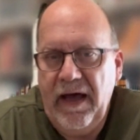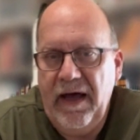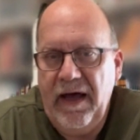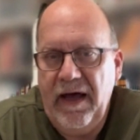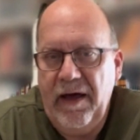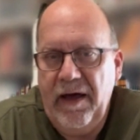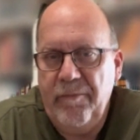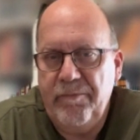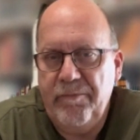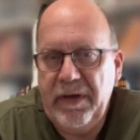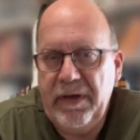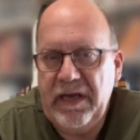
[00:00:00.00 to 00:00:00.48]

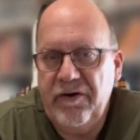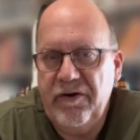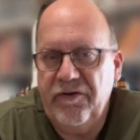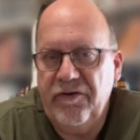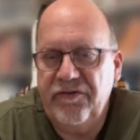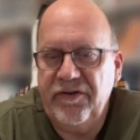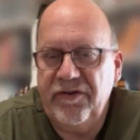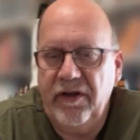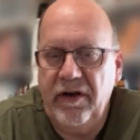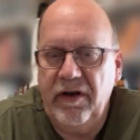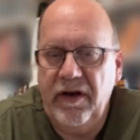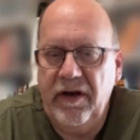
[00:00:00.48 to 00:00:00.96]
uh, and
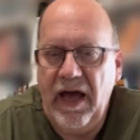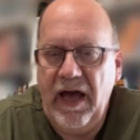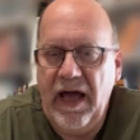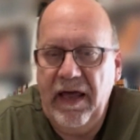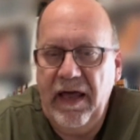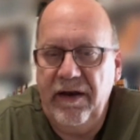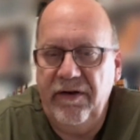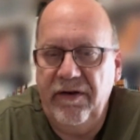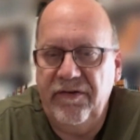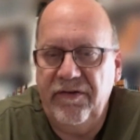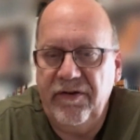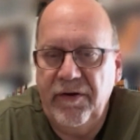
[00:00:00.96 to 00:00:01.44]
Peterson,
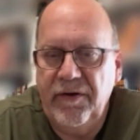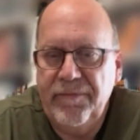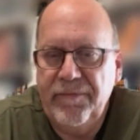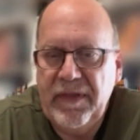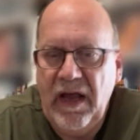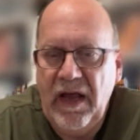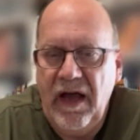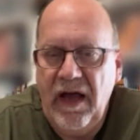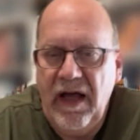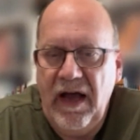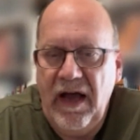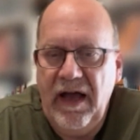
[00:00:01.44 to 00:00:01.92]
and
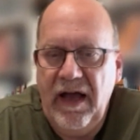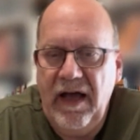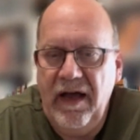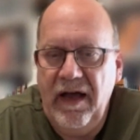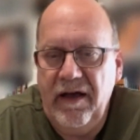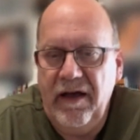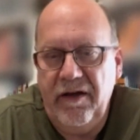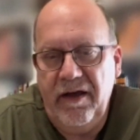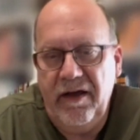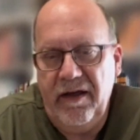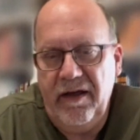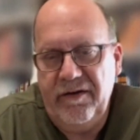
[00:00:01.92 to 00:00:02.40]

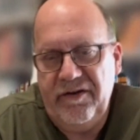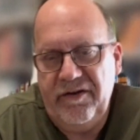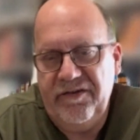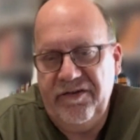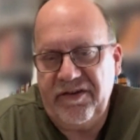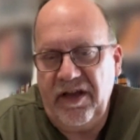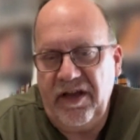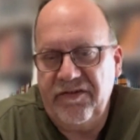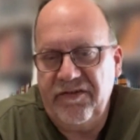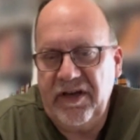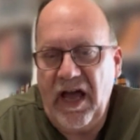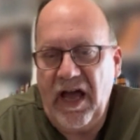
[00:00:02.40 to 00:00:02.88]
uh,
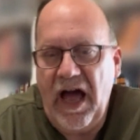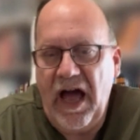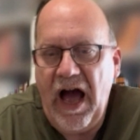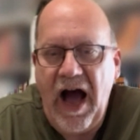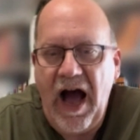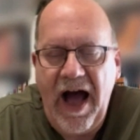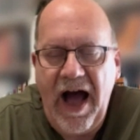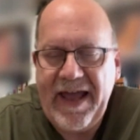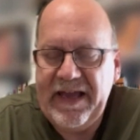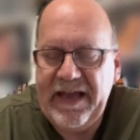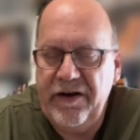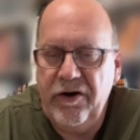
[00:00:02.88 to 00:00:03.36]
discussing
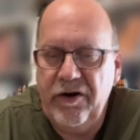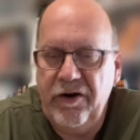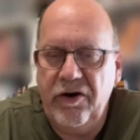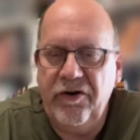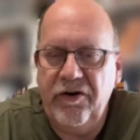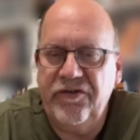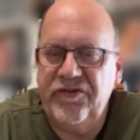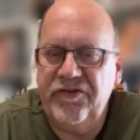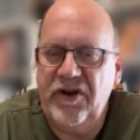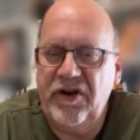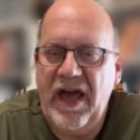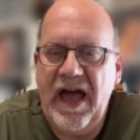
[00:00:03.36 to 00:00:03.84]
Ayaan
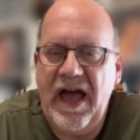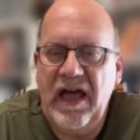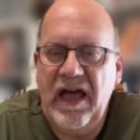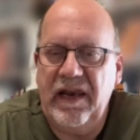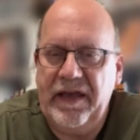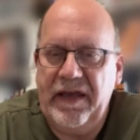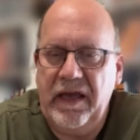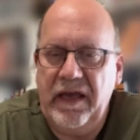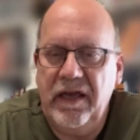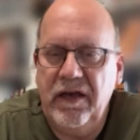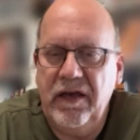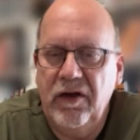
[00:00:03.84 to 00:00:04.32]
Hirsi
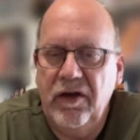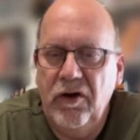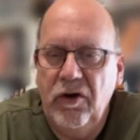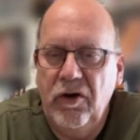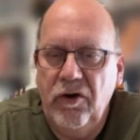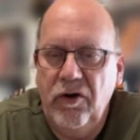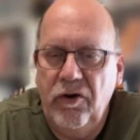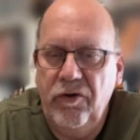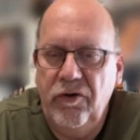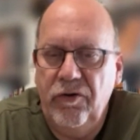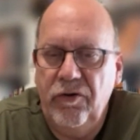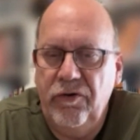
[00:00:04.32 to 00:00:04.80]
Ali
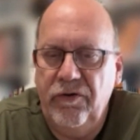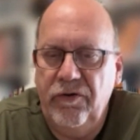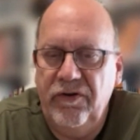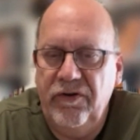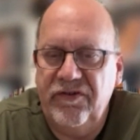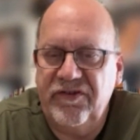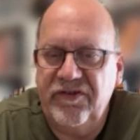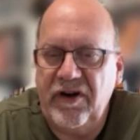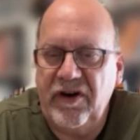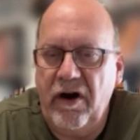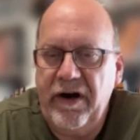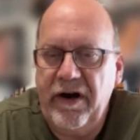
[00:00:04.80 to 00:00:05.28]

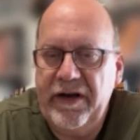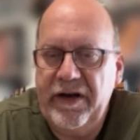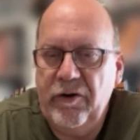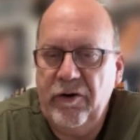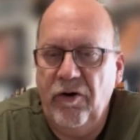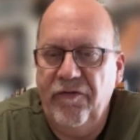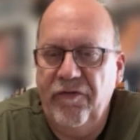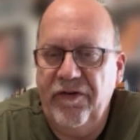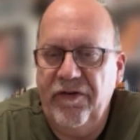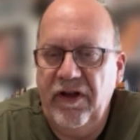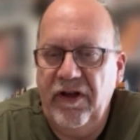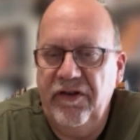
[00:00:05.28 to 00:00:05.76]
who
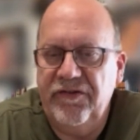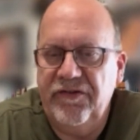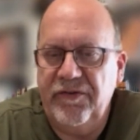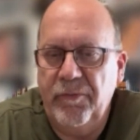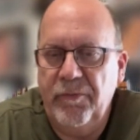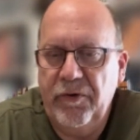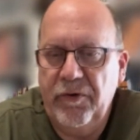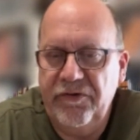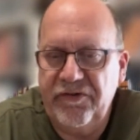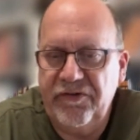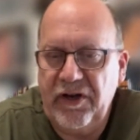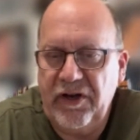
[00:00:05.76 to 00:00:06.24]
started off
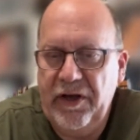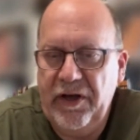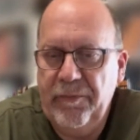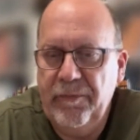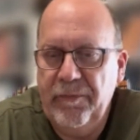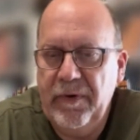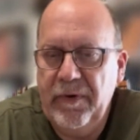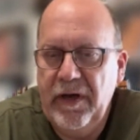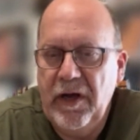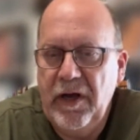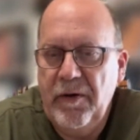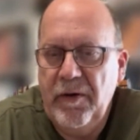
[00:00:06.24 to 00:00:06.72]
as
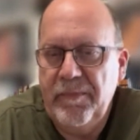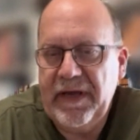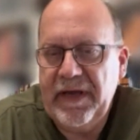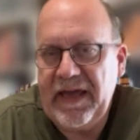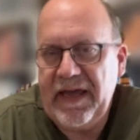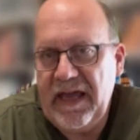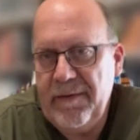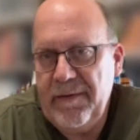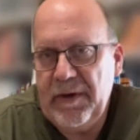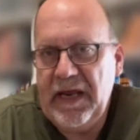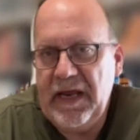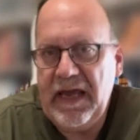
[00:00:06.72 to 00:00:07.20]
Muslim,
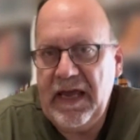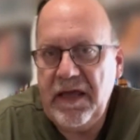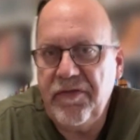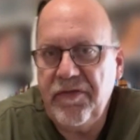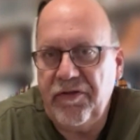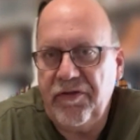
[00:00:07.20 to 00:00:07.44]
became an